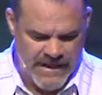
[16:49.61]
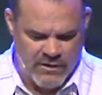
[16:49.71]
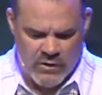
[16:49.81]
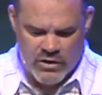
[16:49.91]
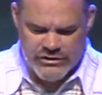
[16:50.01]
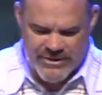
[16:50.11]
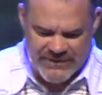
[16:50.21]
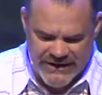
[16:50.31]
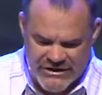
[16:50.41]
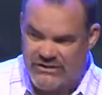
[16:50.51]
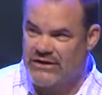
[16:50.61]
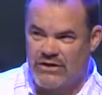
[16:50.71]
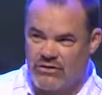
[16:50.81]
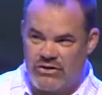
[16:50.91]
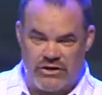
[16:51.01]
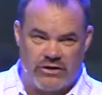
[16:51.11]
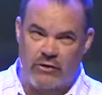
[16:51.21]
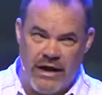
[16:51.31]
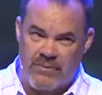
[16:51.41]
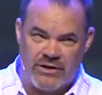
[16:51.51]
Now, something just a little
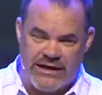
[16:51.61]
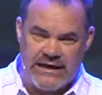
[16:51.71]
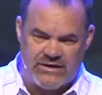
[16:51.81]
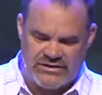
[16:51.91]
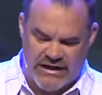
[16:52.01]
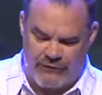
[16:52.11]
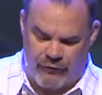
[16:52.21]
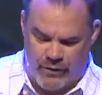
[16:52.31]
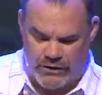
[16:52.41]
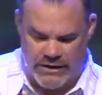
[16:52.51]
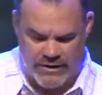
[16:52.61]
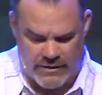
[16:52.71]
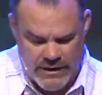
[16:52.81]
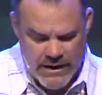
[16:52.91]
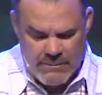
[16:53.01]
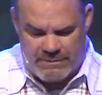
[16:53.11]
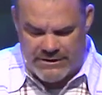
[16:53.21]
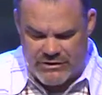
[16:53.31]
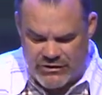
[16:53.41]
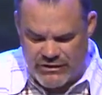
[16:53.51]
grammar geek stuff for you here,
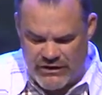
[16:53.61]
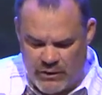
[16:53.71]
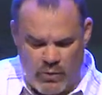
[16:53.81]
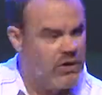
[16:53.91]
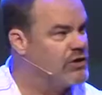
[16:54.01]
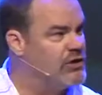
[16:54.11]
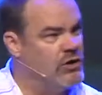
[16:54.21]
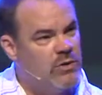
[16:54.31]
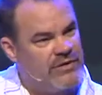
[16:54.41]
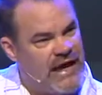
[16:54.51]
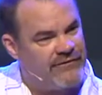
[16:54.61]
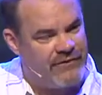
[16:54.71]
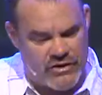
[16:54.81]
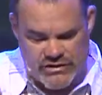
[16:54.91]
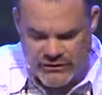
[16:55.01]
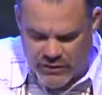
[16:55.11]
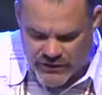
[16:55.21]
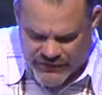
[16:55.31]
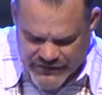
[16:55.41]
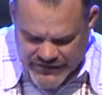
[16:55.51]
but you see the word you in that verse? You
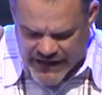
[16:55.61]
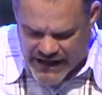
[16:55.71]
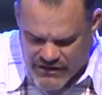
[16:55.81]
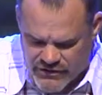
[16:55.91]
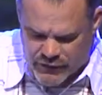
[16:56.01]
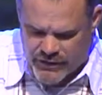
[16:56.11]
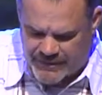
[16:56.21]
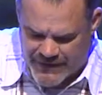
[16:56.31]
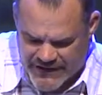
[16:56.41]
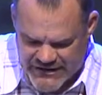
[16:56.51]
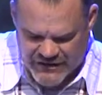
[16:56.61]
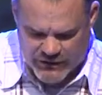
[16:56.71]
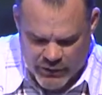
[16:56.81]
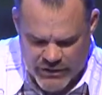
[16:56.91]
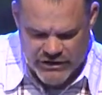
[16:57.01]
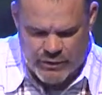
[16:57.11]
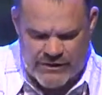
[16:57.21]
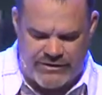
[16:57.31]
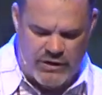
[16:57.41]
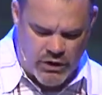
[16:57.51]
know, it says, The angel of the Lord appeared again, said, The Lord is
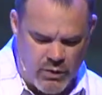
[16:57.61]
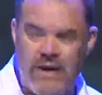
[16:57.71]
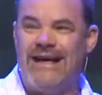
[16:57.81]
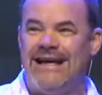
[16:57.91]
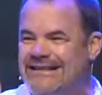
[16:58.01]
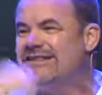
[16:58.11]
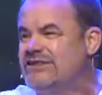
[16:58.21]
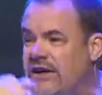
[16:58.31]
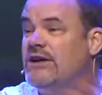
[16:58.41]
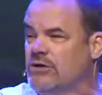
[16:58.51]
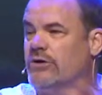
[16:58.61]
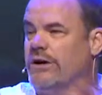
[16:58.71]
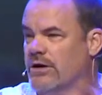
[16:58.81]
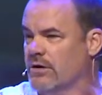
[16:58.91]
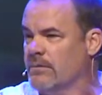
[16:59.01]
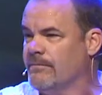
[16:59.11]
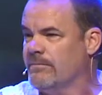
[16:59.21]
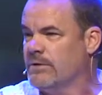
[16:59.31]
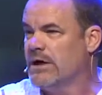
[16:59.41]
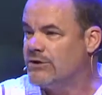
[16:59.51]
with you. It's singular here.
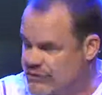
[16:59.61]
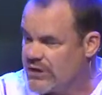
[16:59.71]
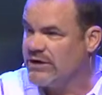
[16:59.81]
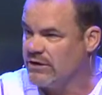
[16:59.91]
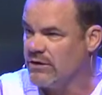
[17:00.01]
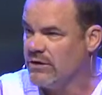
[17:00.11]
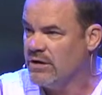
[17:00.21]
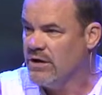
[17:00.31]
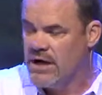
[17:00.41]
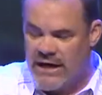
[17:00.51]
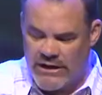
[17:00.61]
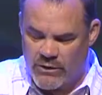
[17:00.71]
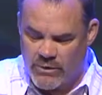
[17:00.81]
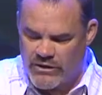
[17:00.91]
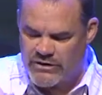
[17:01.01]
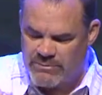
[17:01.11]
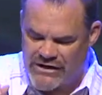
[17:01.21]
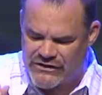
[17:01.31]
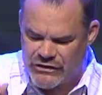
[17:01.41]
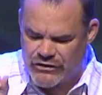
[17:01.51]
It's singular. In other words, the
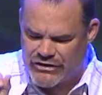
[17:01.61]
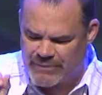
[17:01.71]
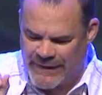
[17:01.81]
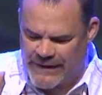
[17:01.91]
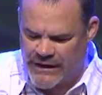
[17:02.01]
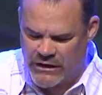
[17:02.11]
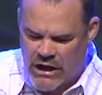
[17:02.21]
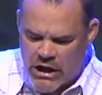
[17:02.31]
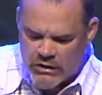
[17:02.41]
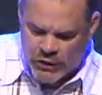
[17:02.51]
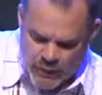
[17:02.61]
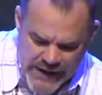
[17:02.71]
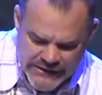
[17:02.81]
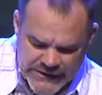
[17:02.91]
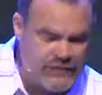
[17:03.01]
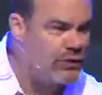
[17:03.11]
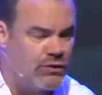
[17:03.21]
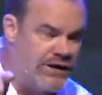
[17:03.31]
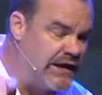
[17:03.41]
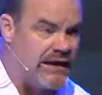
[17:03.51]
messenger is speaking directly
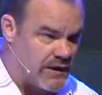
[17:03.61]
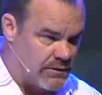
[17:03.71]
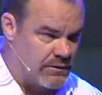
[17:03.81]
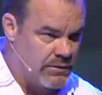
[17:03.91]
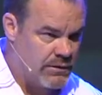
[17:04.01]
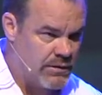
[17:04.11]
to Gideon.